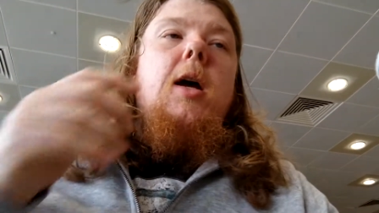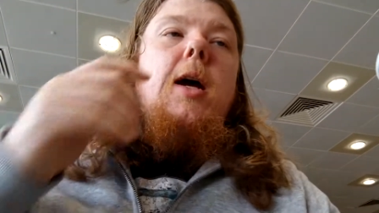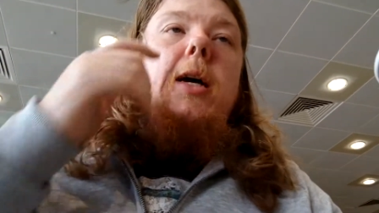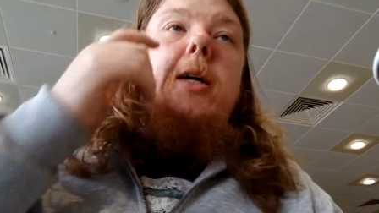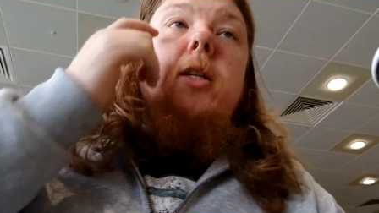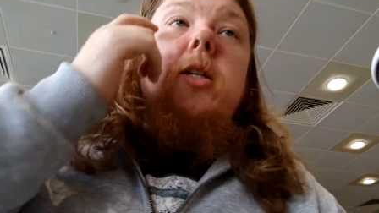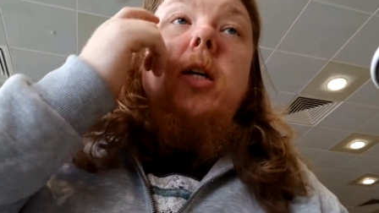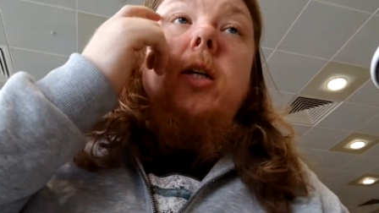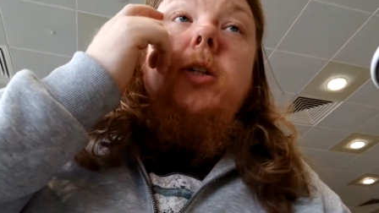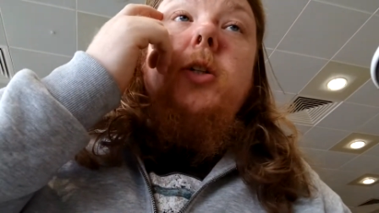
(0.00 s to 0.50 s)

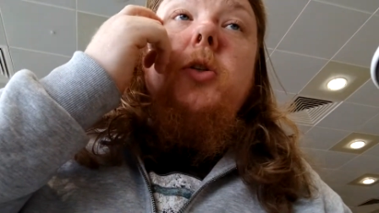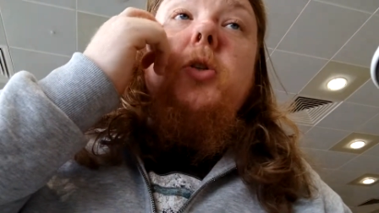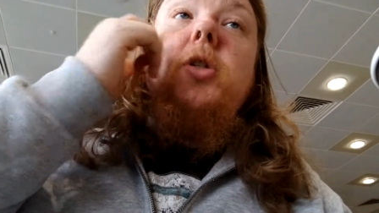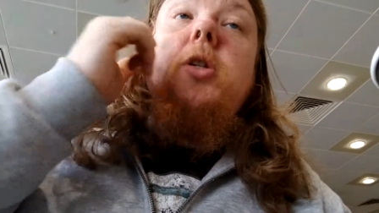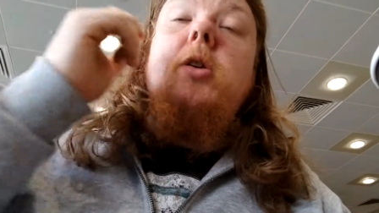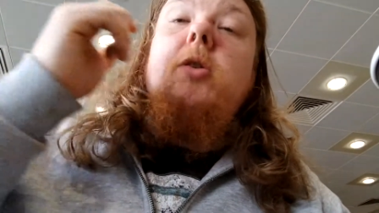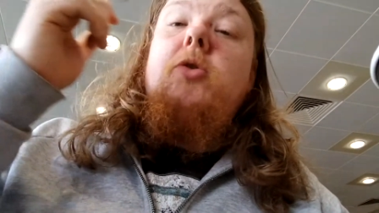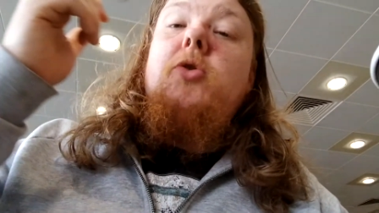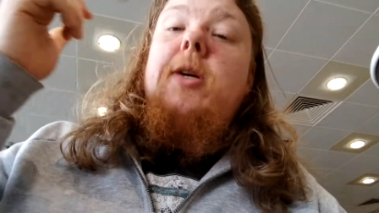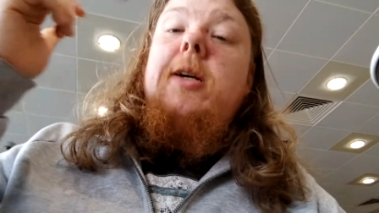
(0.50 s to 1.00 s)
is I
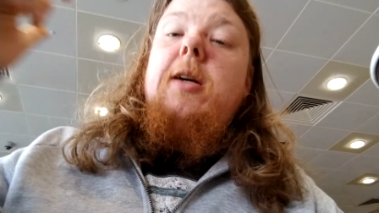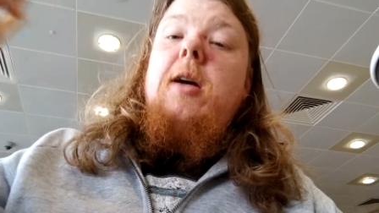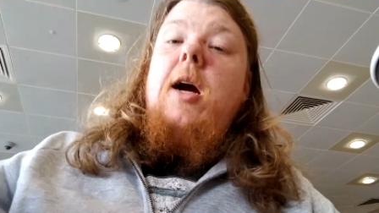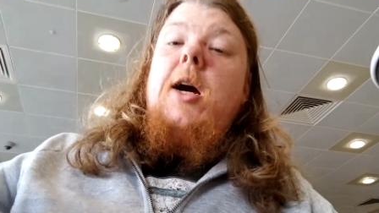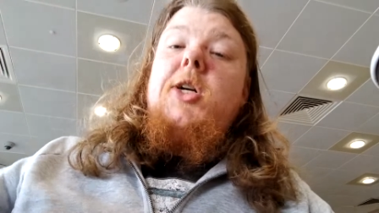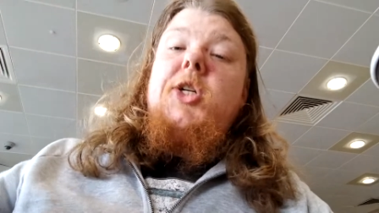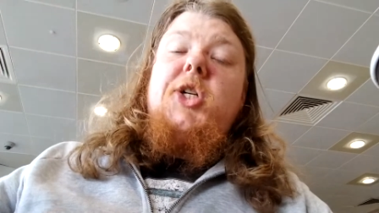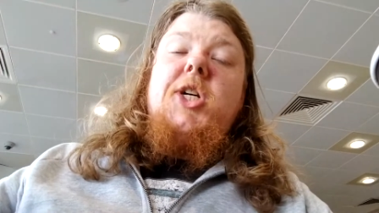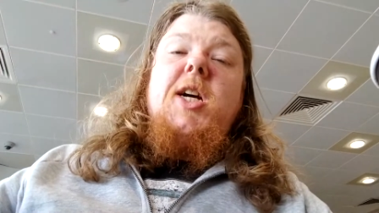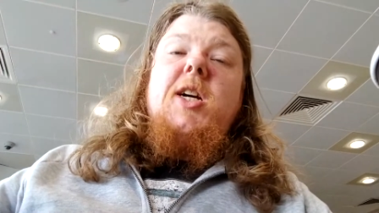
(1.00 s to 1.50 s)
used to drink
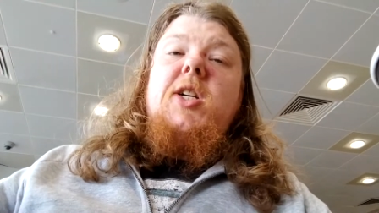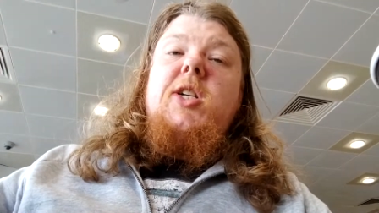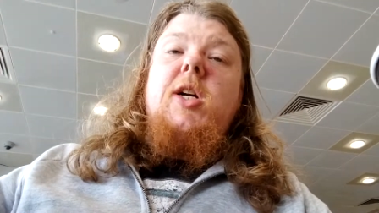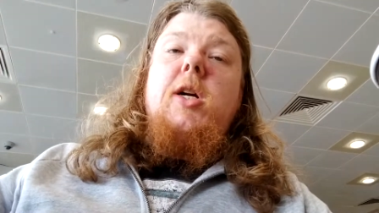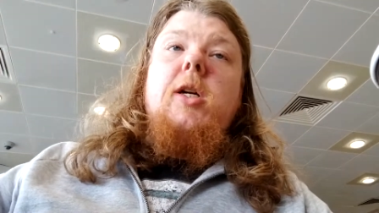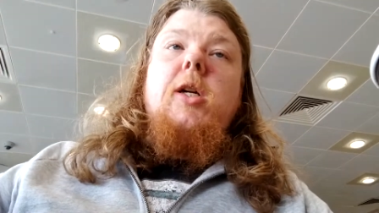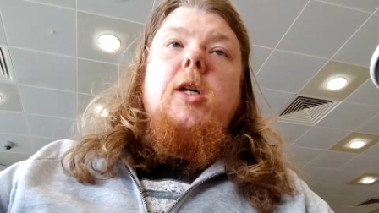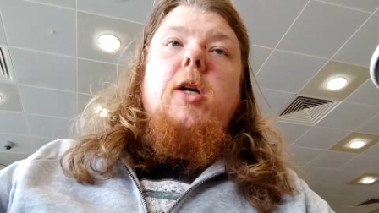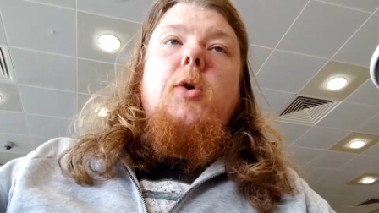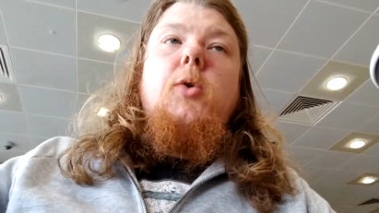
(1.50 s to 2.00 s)
a shit
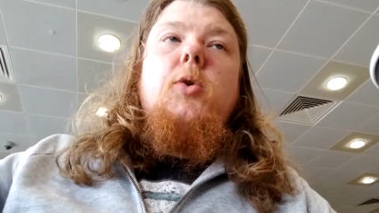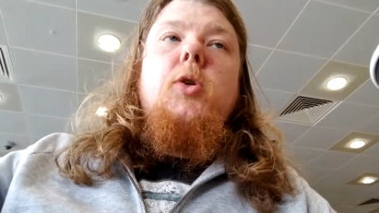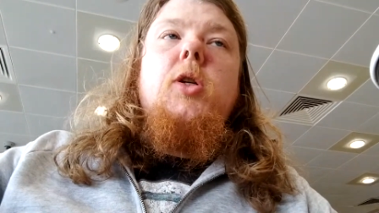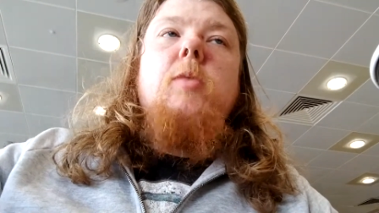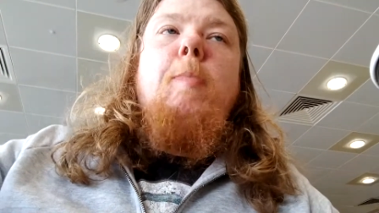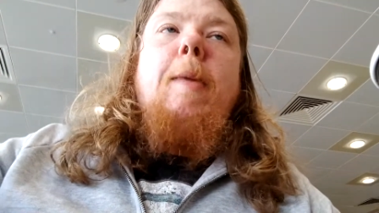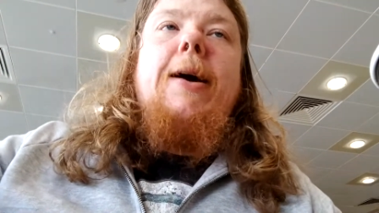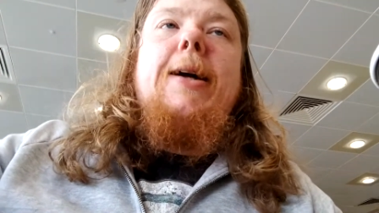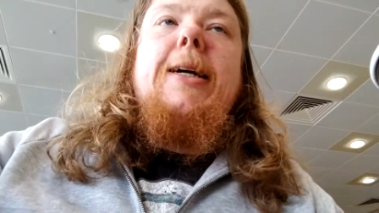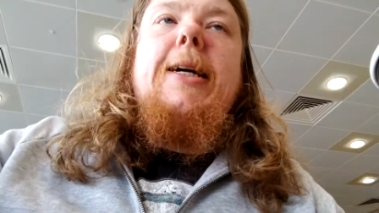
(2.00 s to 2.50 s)
ton of cokes
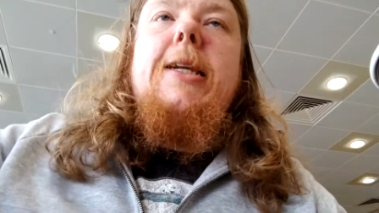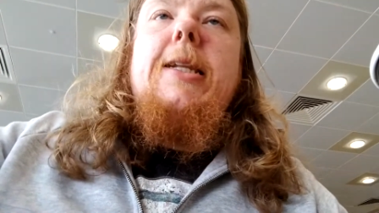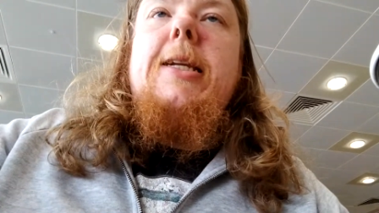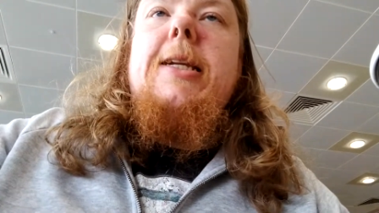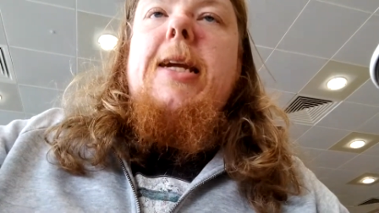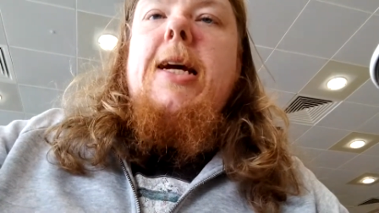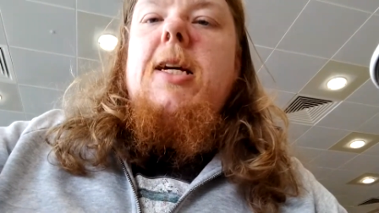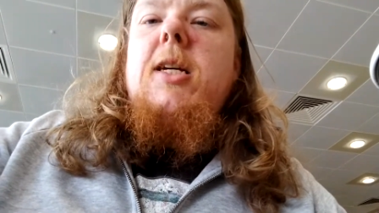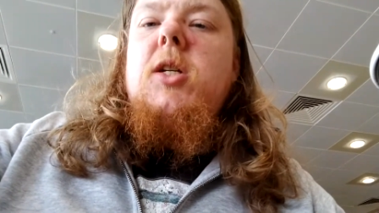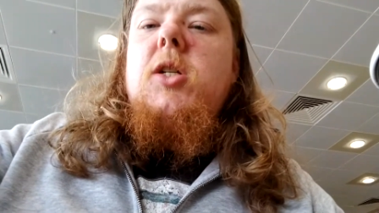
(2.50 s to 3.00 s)
back in
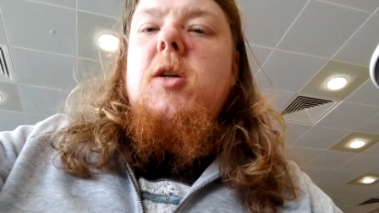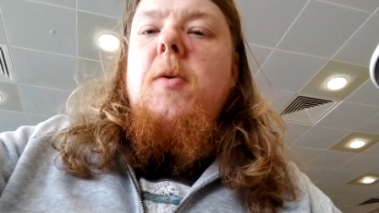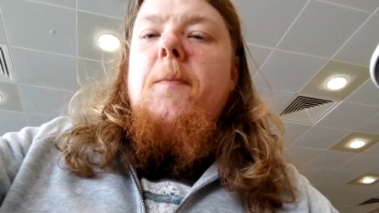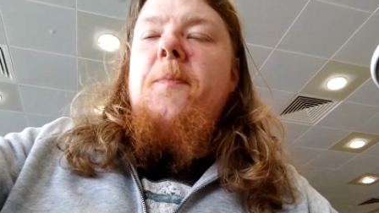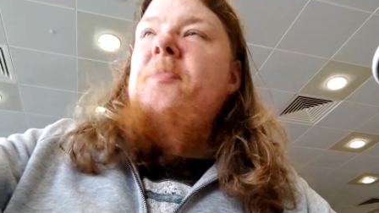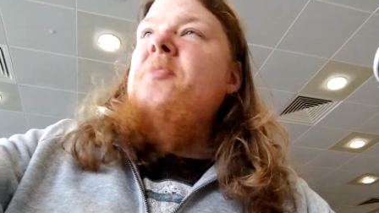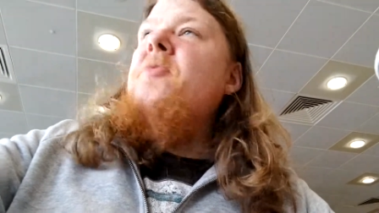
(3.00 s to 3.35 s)
the days